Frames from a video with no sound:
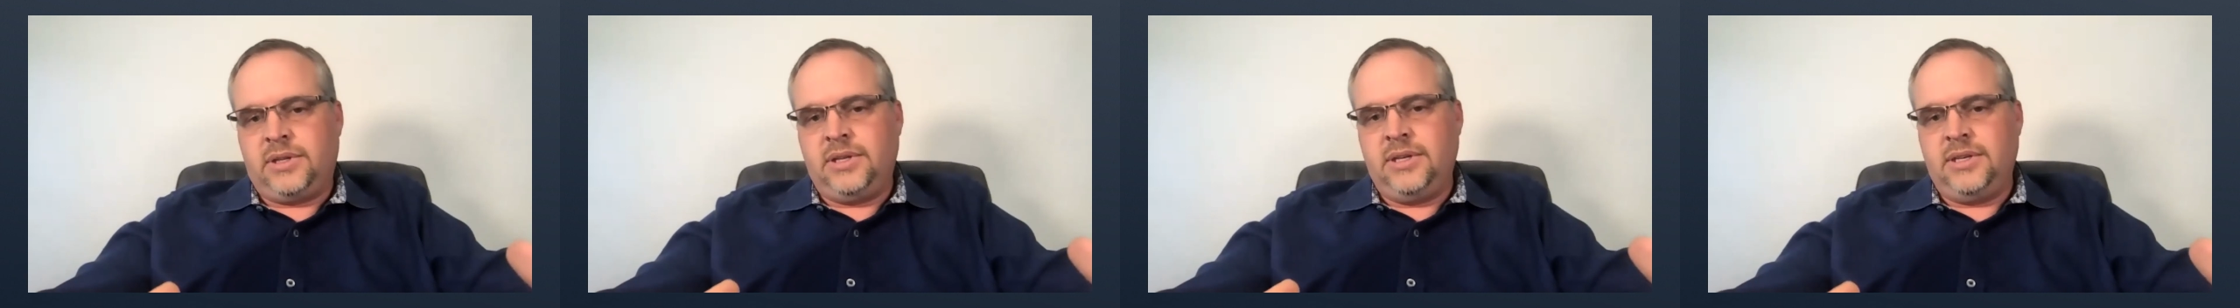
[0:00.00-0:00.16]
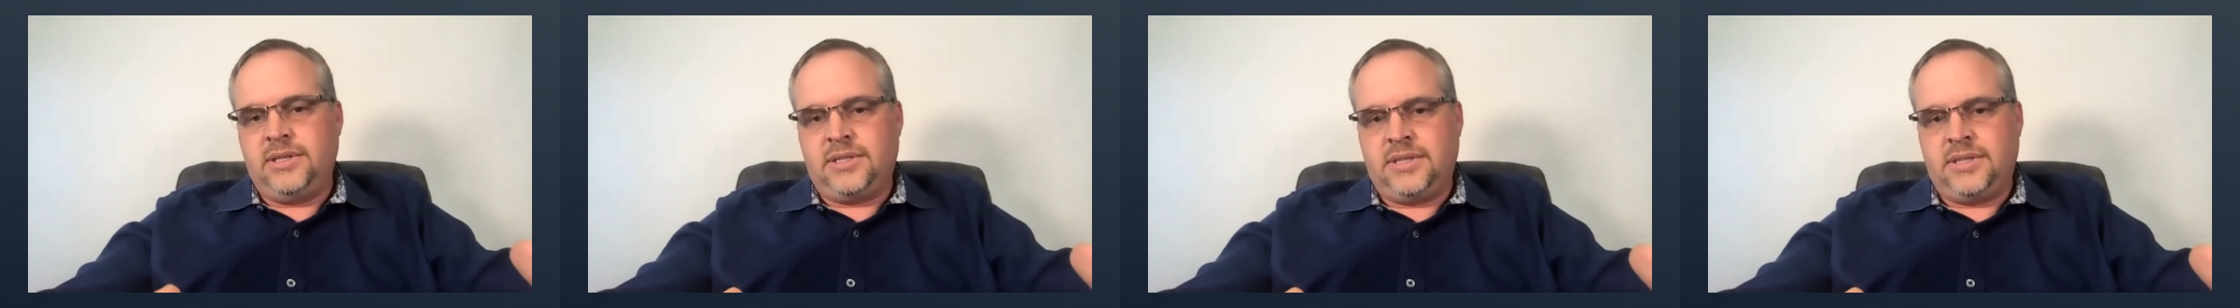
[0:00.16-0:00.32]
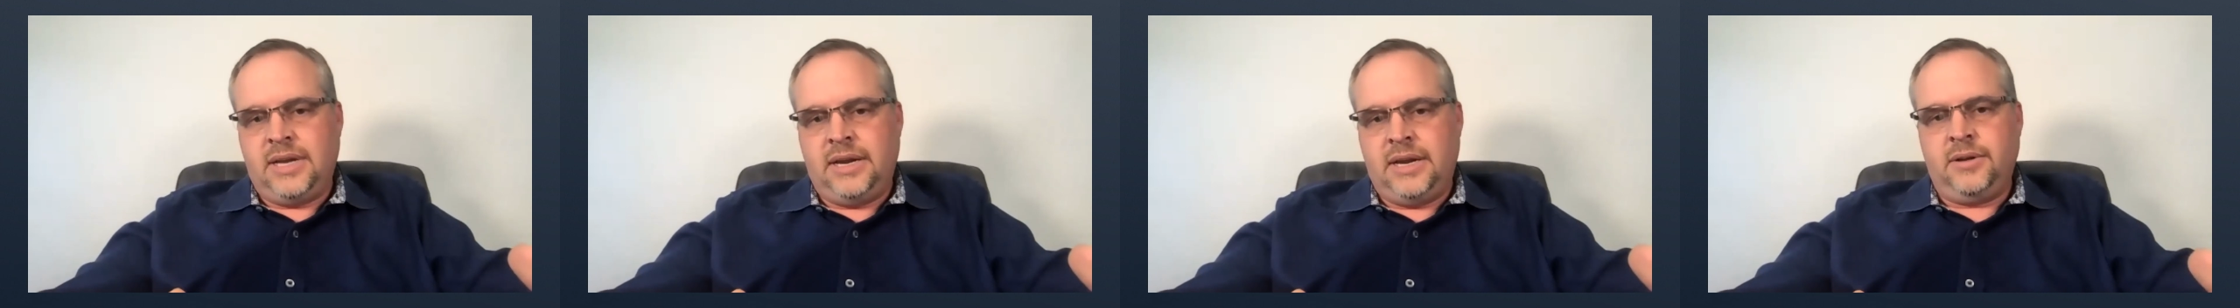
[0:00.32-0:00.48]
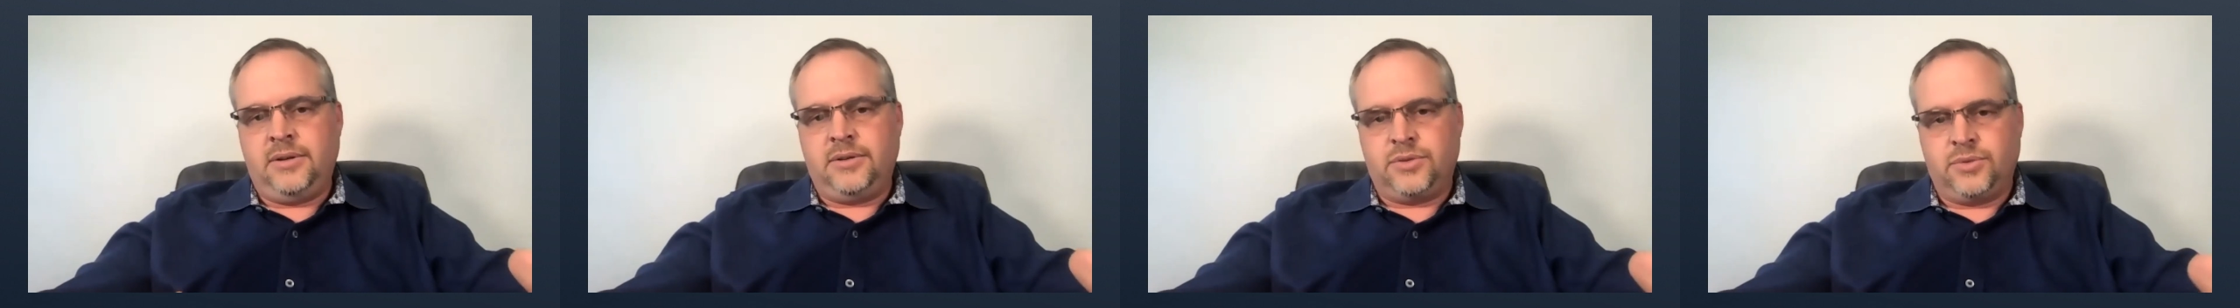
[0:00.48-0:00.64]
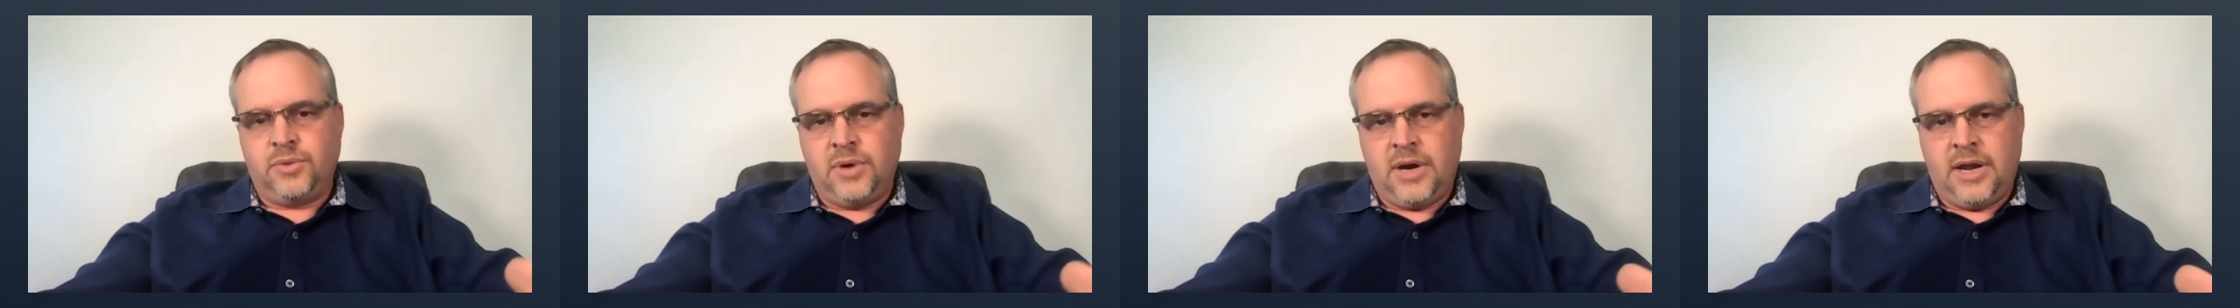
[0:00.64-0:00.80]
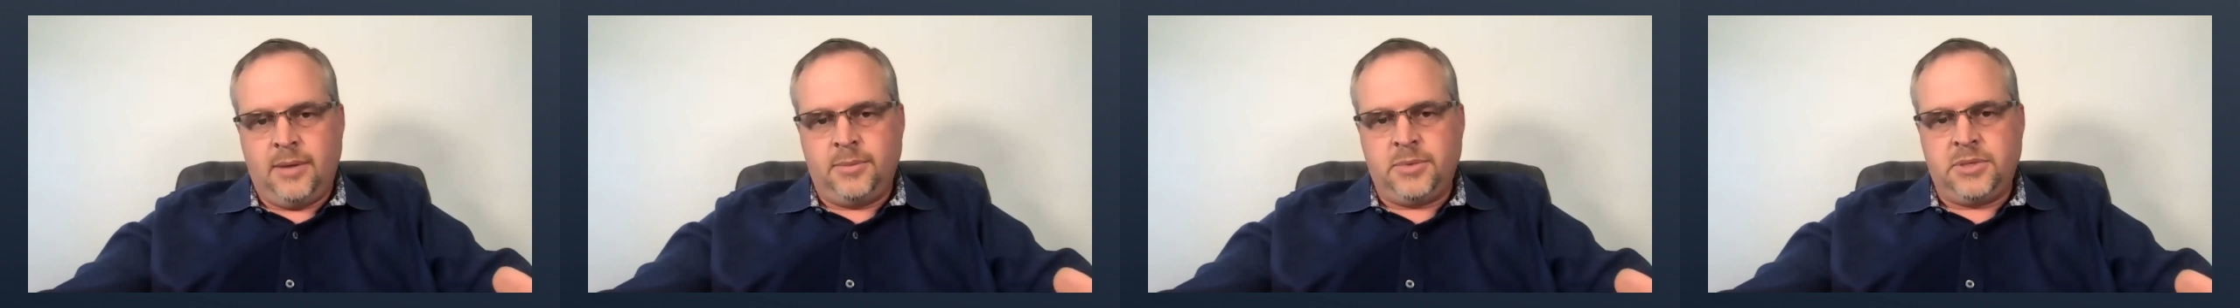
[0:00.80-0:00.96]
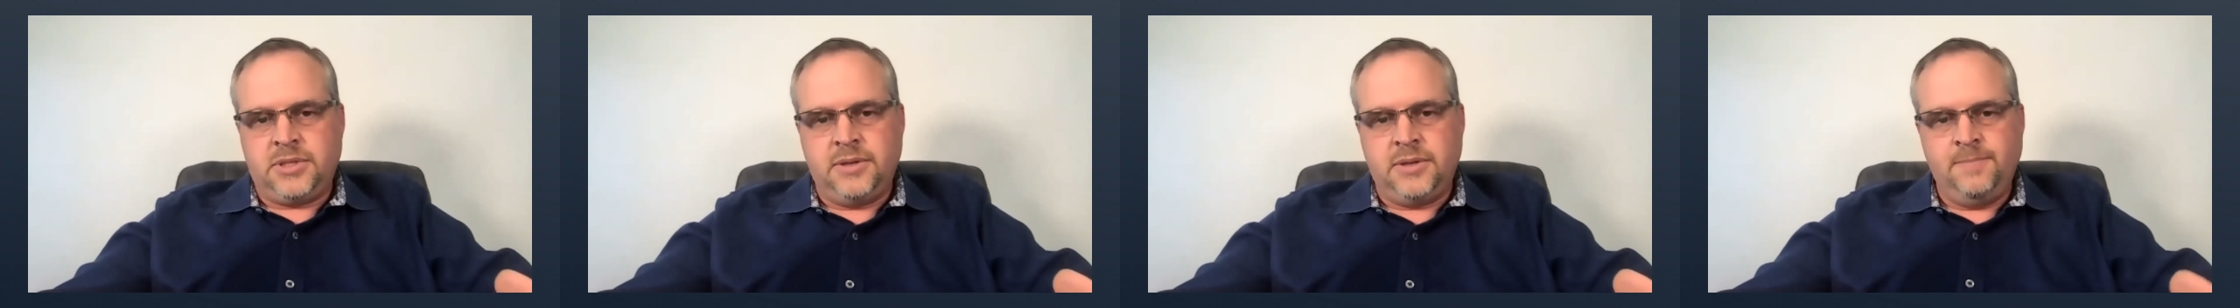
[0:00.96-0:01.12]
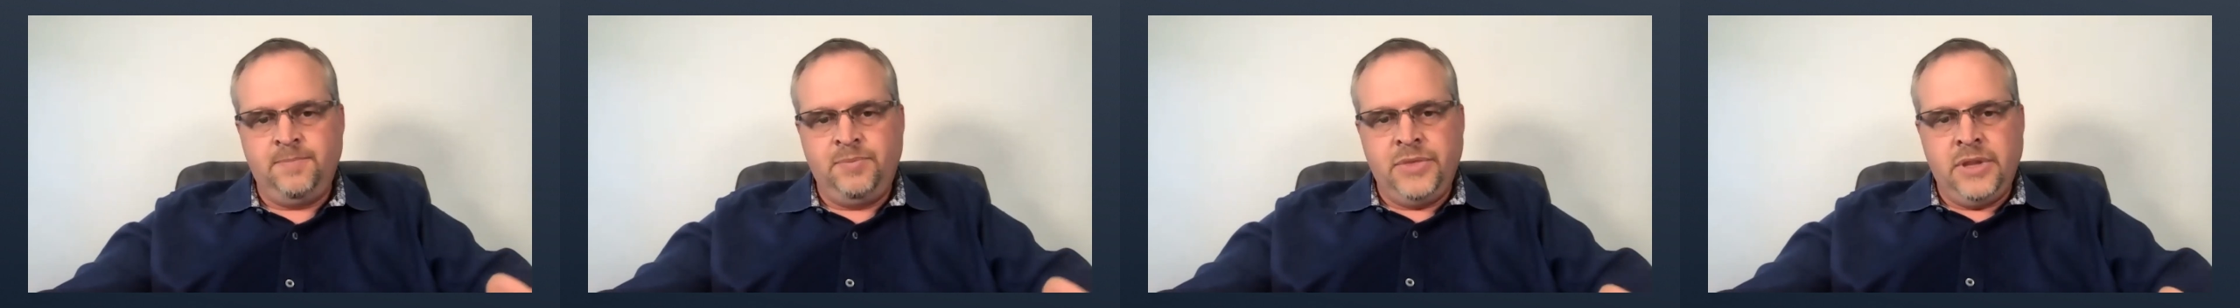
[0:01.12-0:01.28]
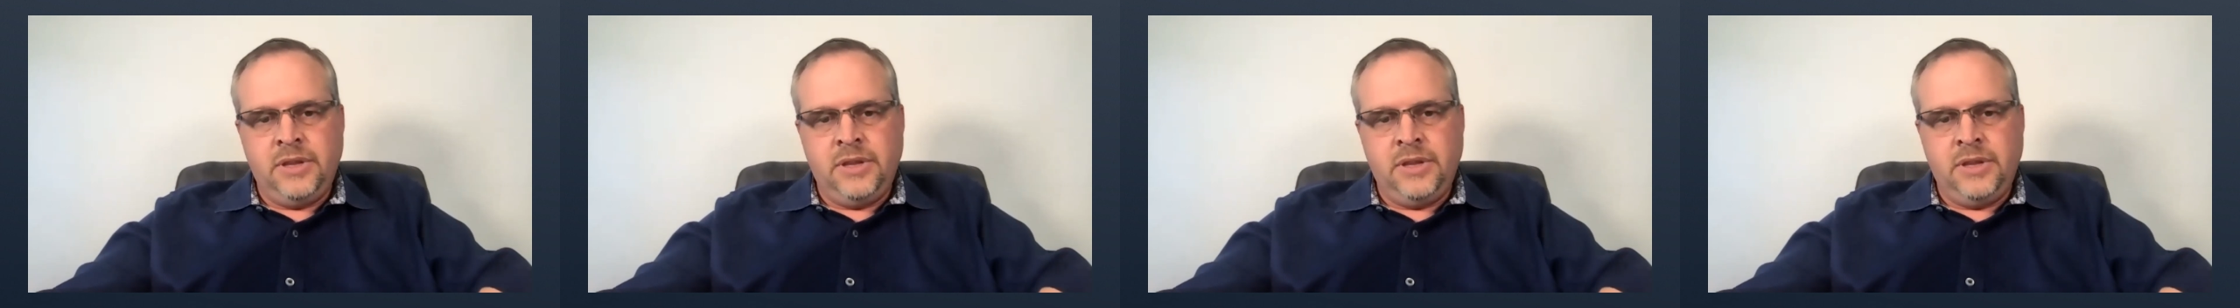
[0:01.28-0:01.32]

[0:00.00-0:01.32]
these sales reps.